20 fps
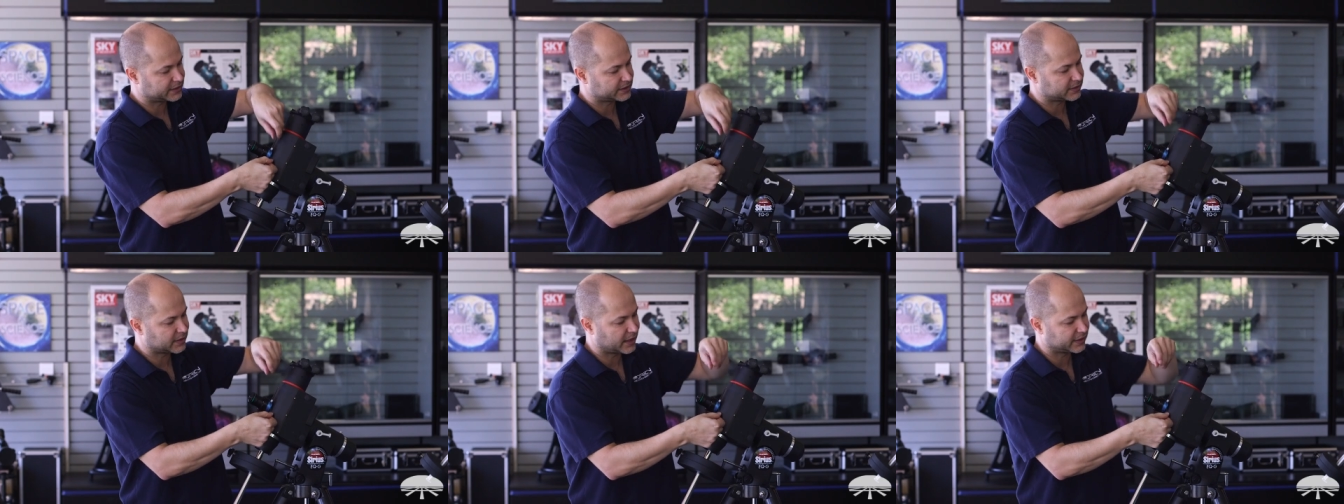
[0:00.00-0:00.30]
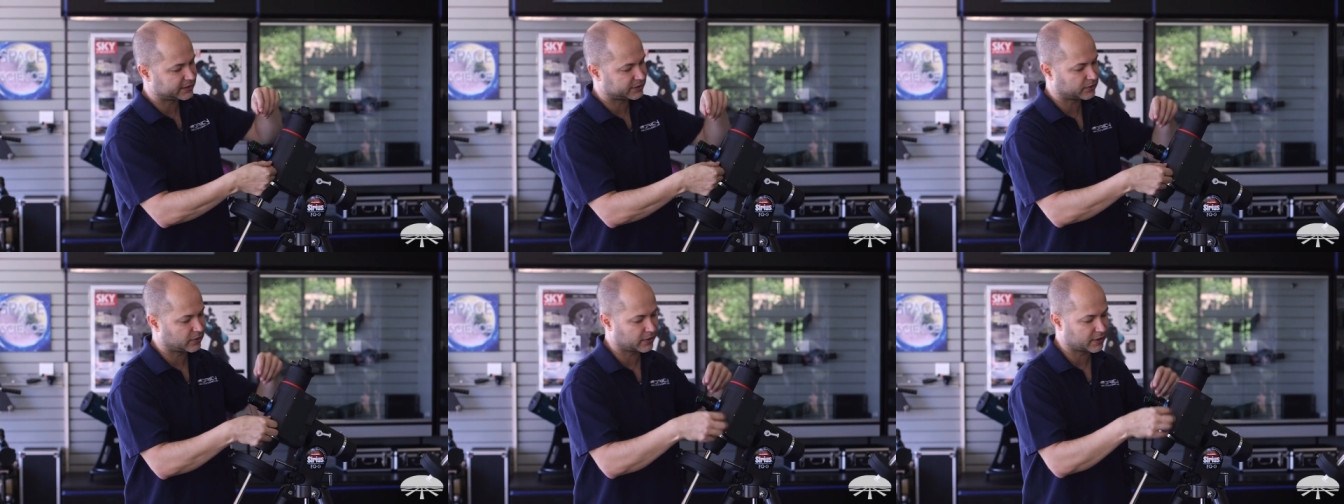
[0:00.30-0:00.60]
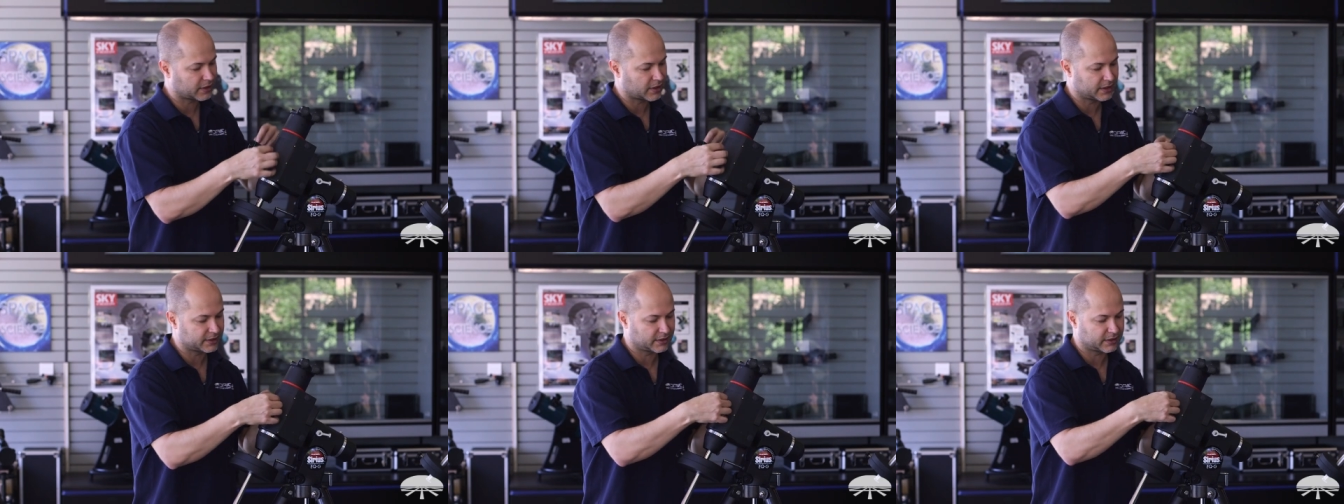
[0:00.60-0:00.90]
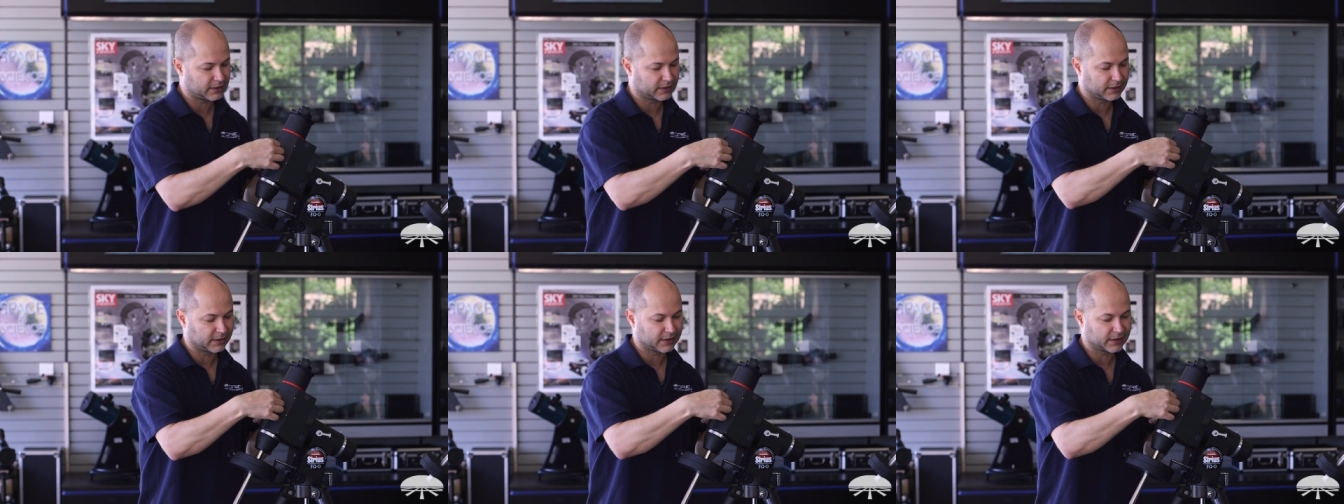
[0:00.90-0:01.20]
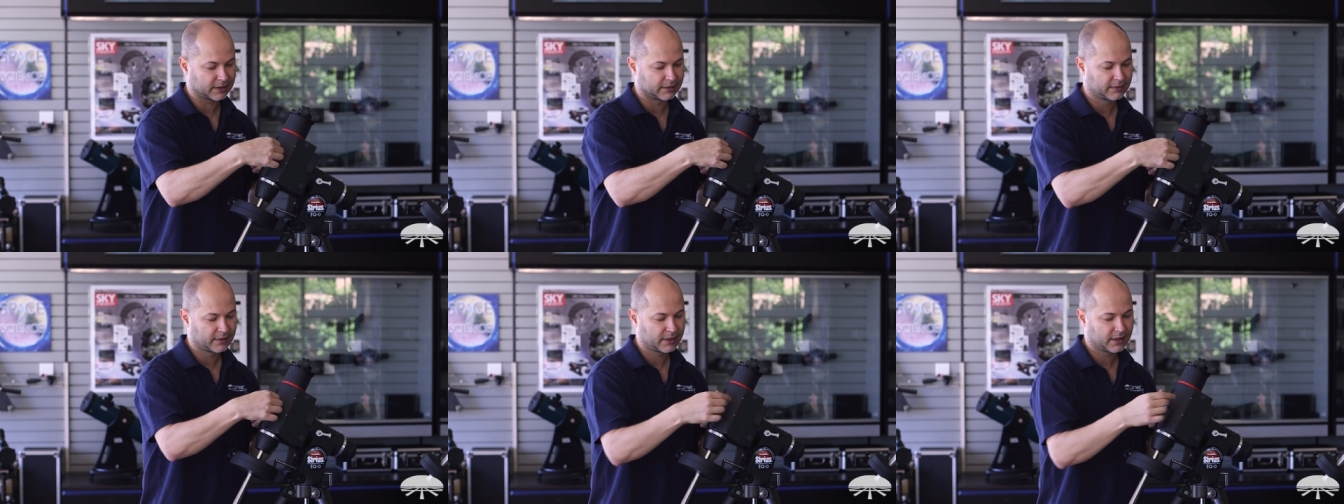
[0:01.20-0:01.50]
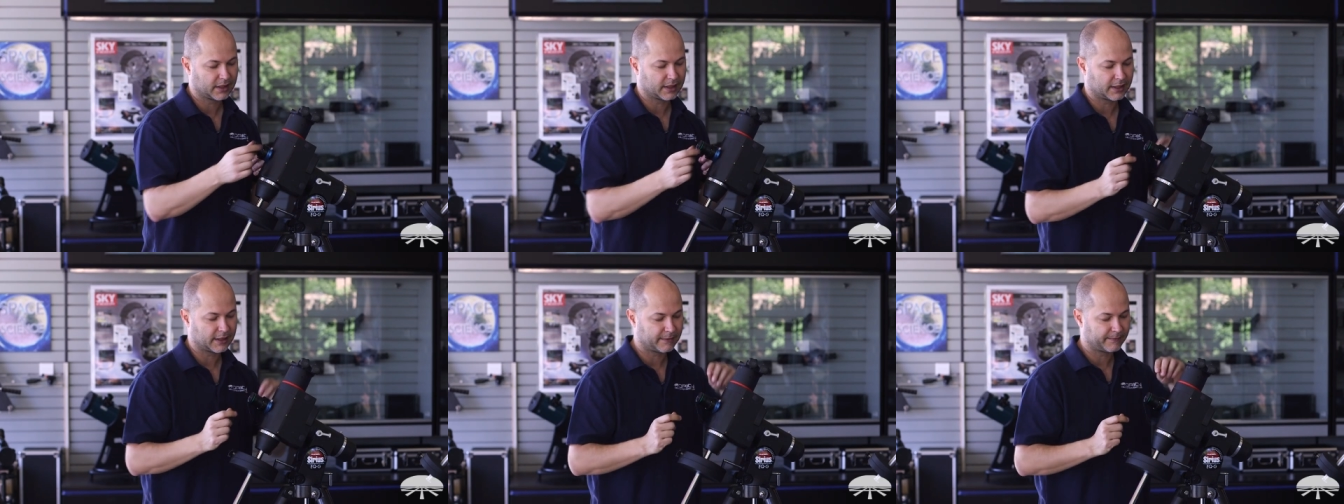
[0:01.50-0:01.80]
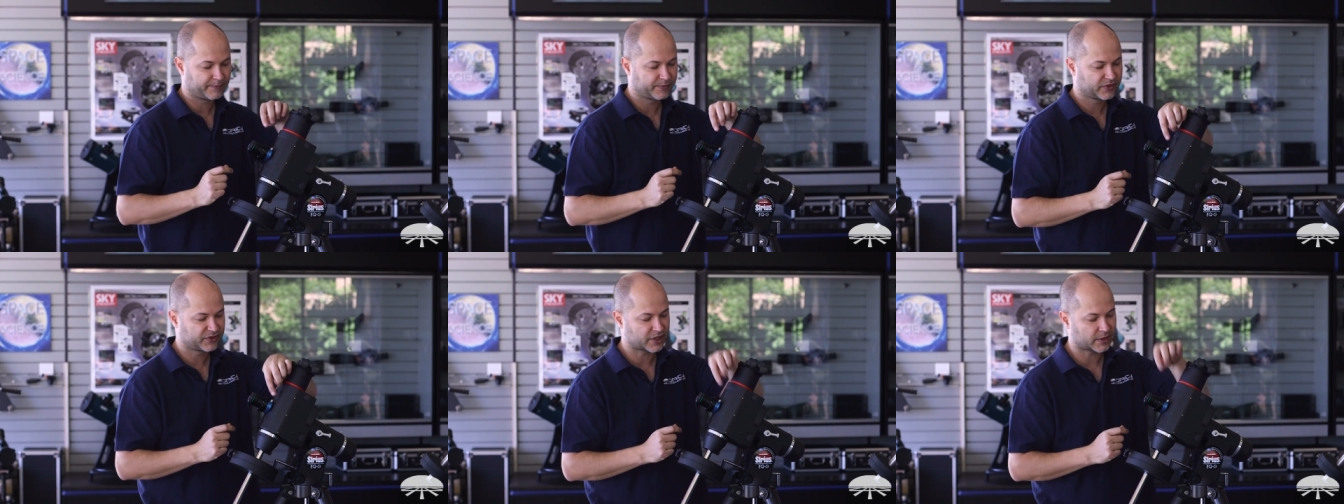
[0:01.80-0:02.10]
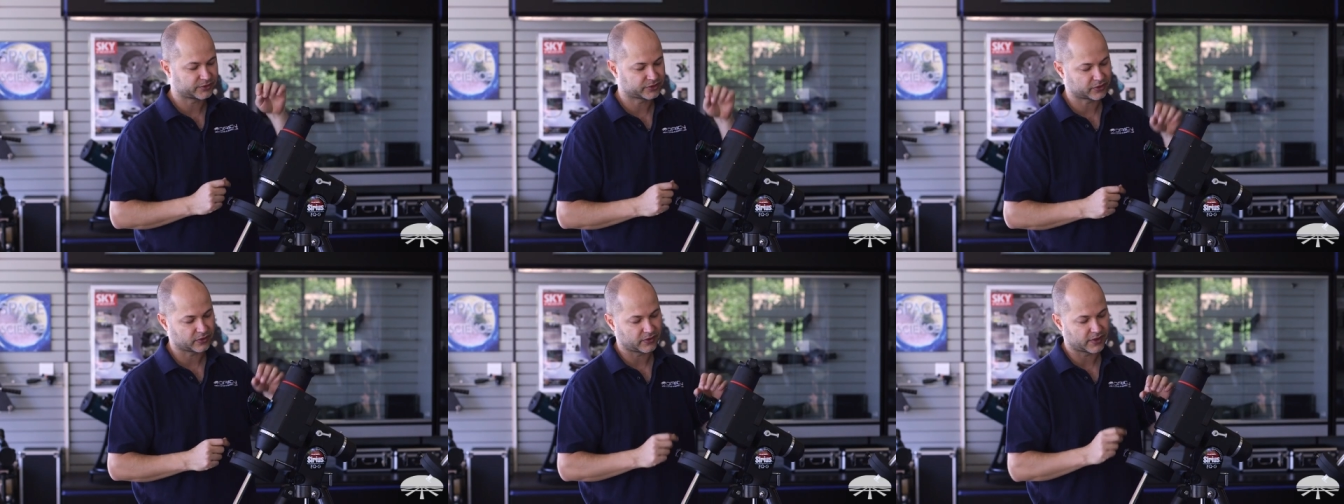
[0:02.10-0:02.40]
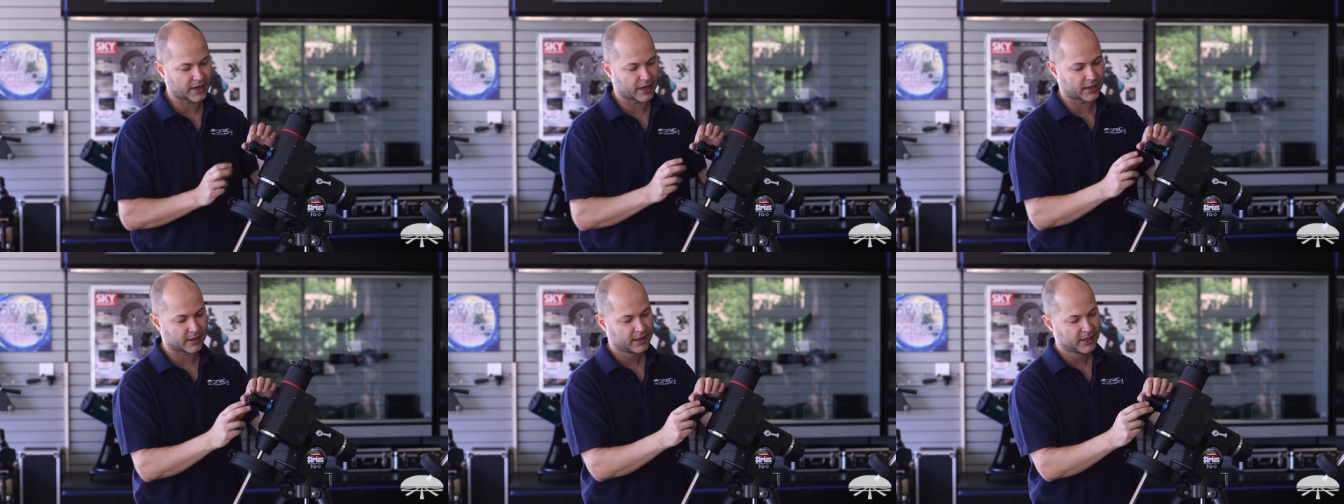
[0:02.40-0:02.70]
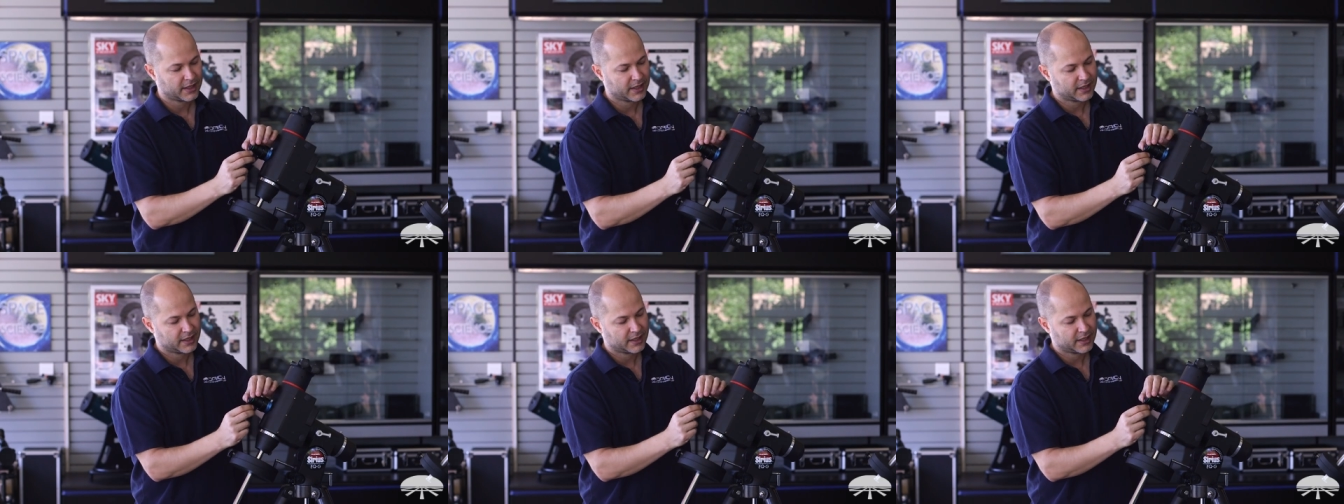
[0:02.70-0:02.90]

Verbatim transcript: just, I just hook it onto the little uh, thumb screw there.